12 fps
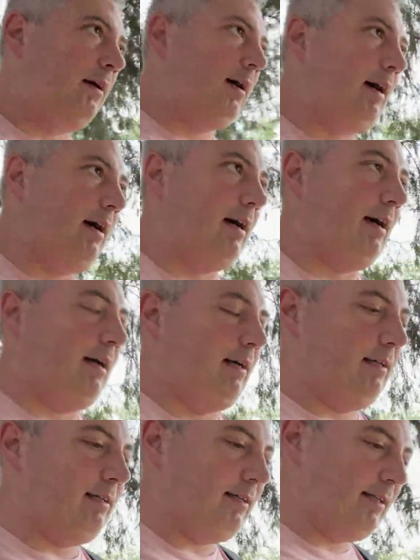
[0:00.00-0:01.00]

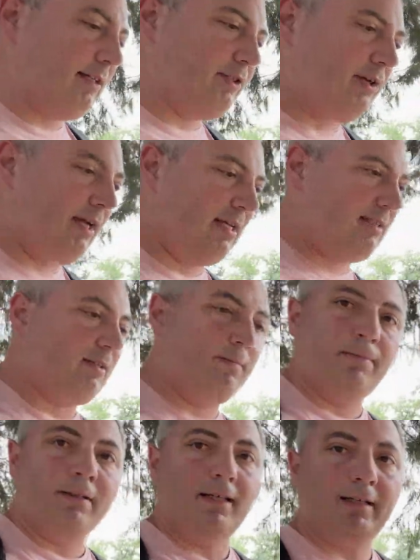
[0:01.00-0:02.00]
get you guys
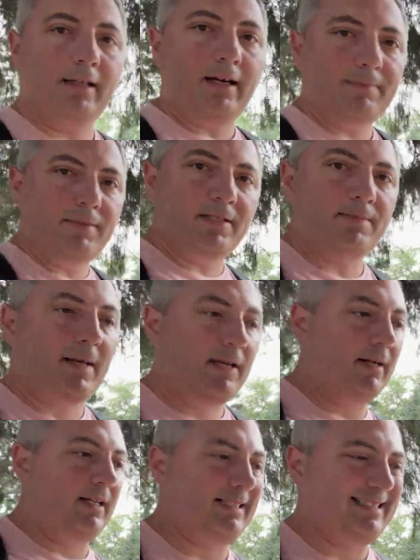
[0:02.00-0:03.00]
completely up to speed
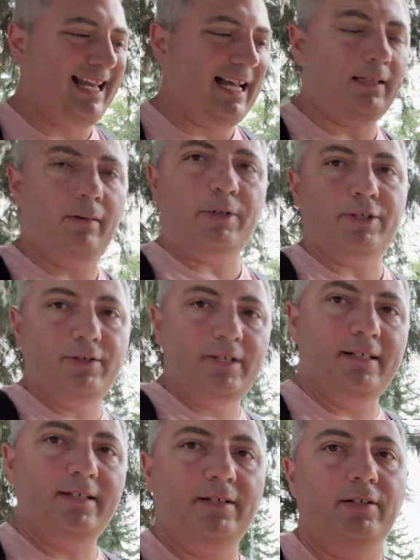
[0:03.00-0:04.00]
on exactly what you
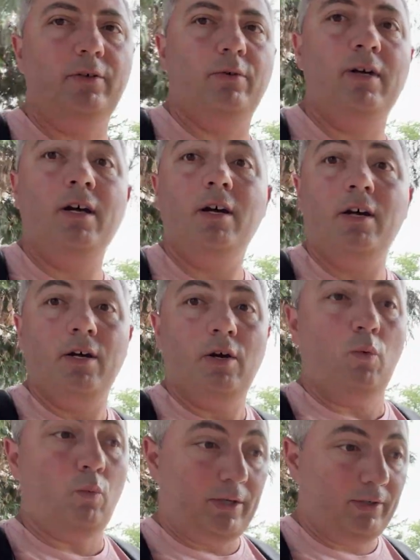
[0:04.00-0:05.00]
need to do
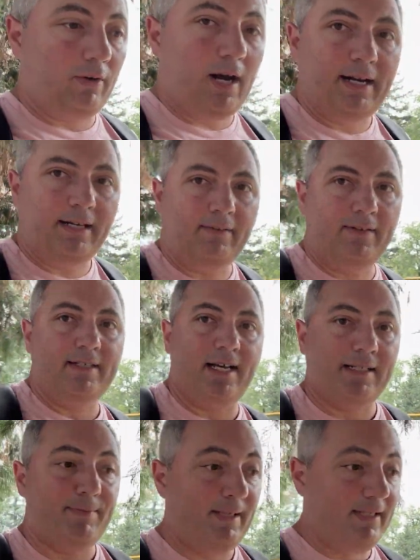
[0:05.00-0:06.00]
when grinding this
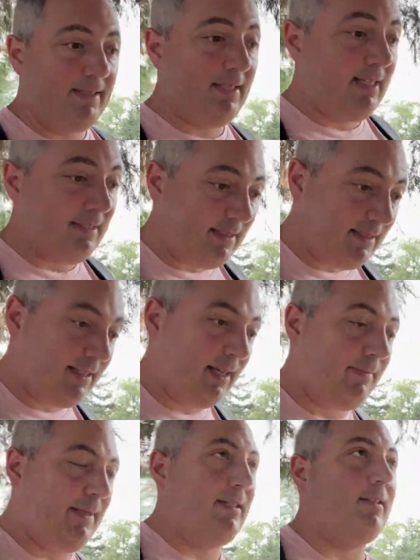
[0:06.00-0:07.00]
XP, since it's going
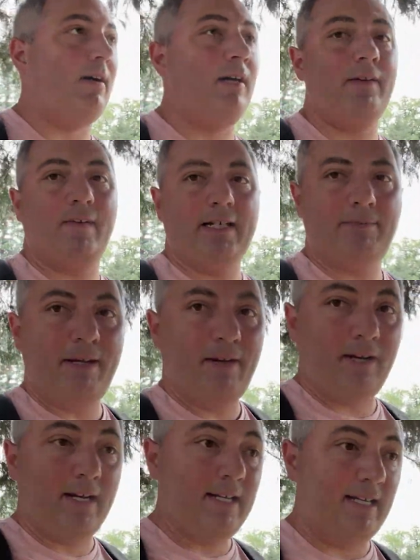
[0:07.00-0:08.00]
to be a ton of XP
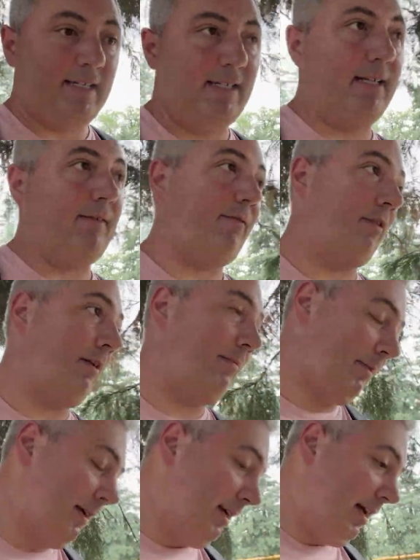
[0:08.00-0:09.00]
you're going to need to get
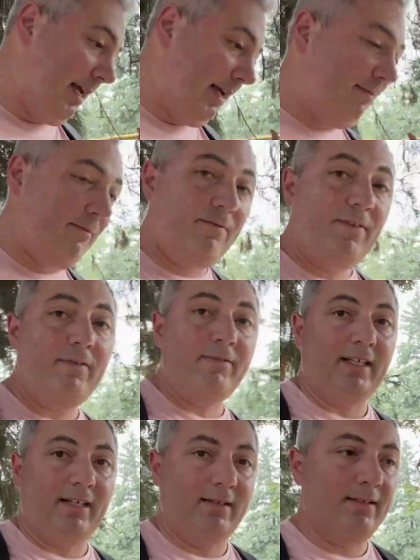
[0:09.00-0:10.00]
from even
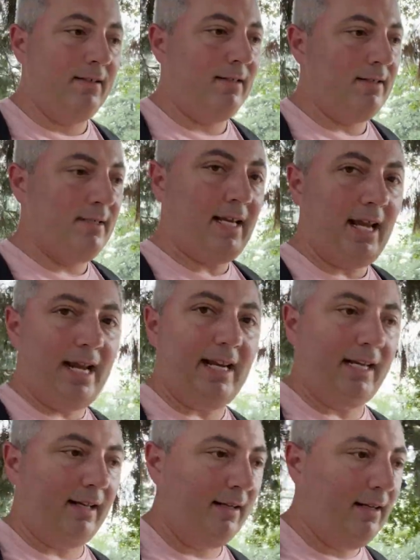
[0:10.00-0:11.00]
50 to
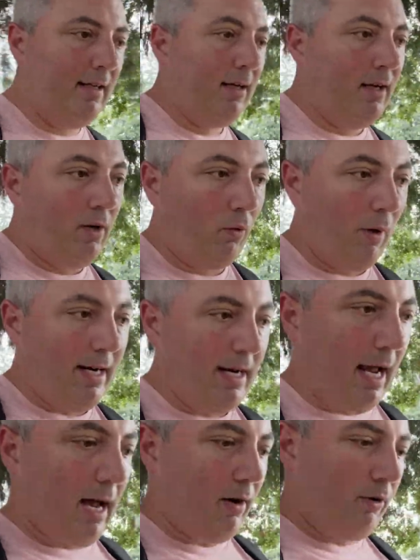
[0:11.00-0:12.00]
80. Right
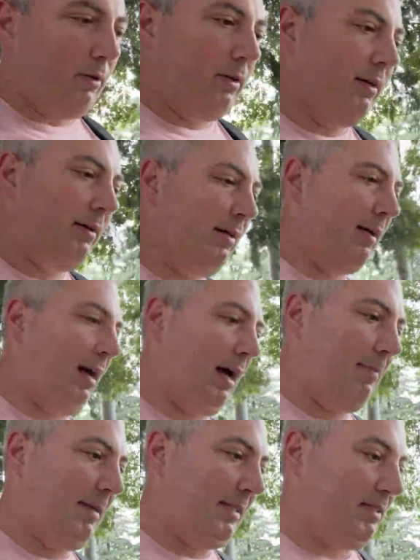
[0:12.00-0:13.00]
now,
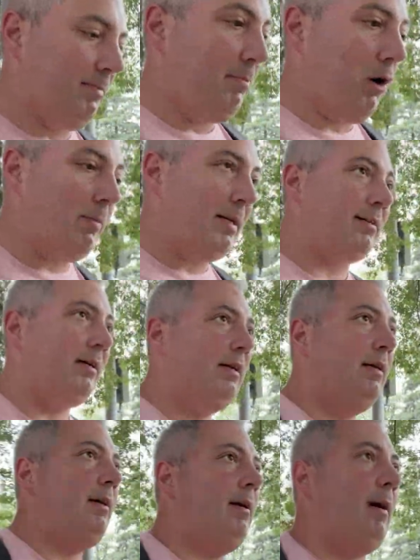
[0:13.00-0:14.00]
at this moment,
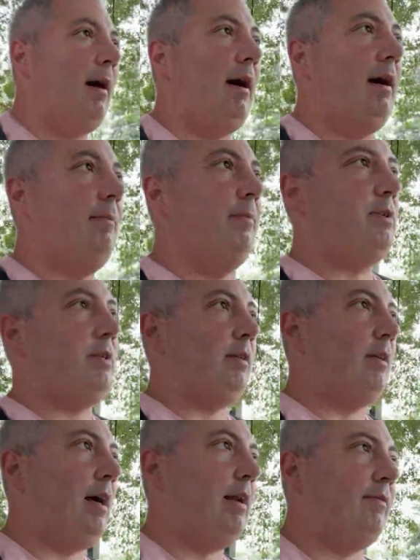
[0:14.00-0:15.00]
there's a
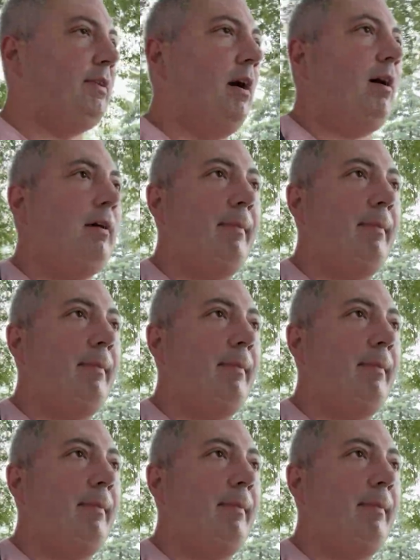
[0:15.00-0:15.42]
lot of talk